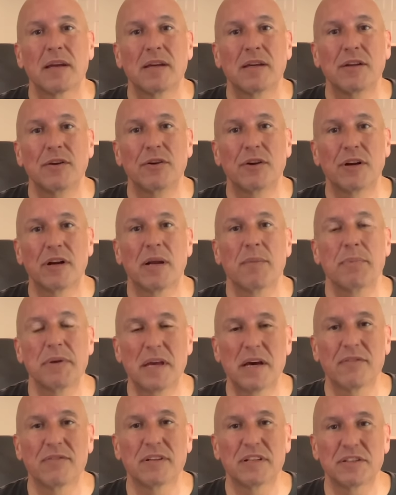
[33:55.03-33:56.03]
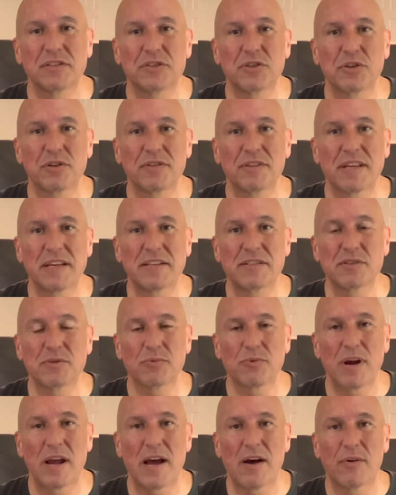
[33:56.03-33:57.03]
you're going to be able to turn things
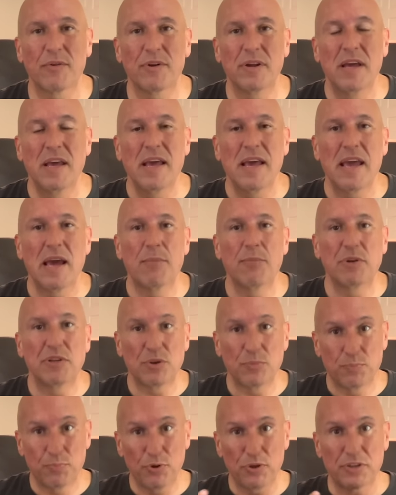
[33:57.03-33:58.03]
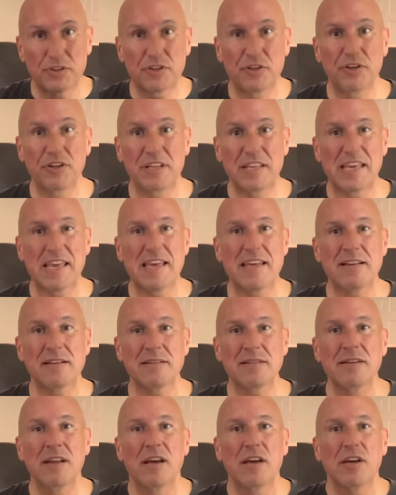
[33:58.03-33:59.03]
around. And when you put good
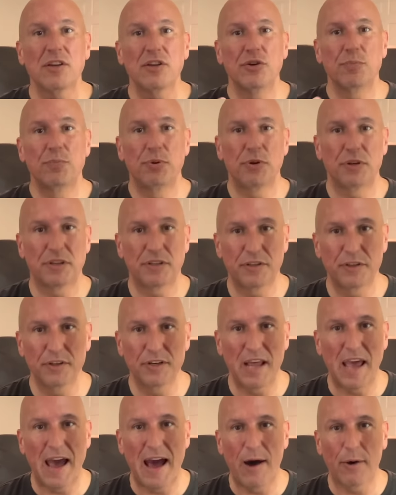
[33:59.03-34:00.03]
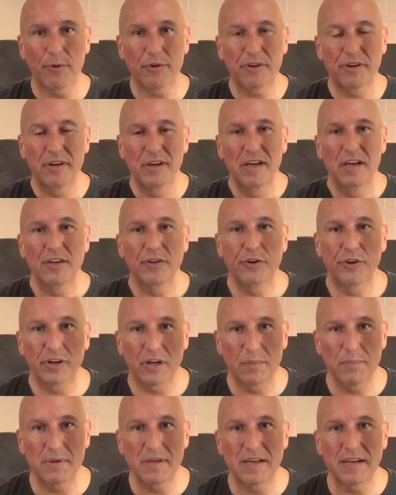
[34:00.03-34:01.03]
in, you put good out. You're
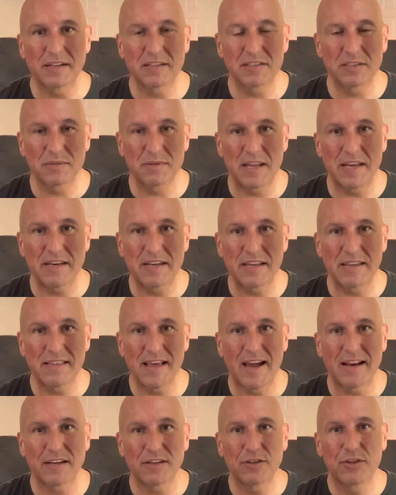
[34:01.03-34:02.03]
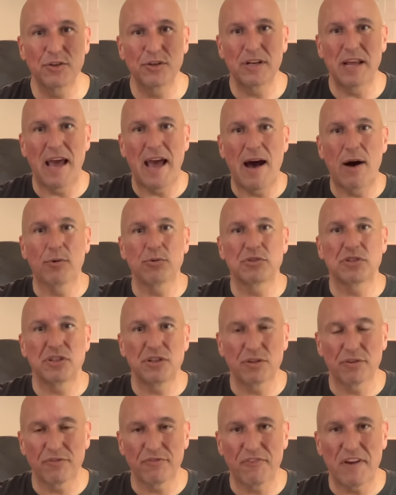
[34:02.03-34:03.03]
going to be extending that good out to
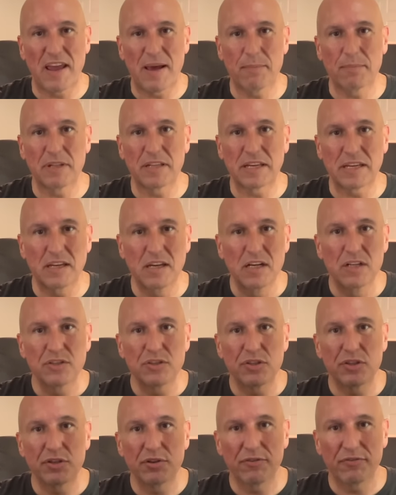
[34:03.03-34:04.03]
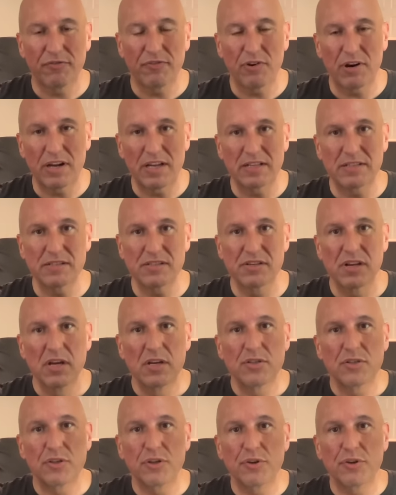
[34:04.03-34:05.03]
your family, to your friends, to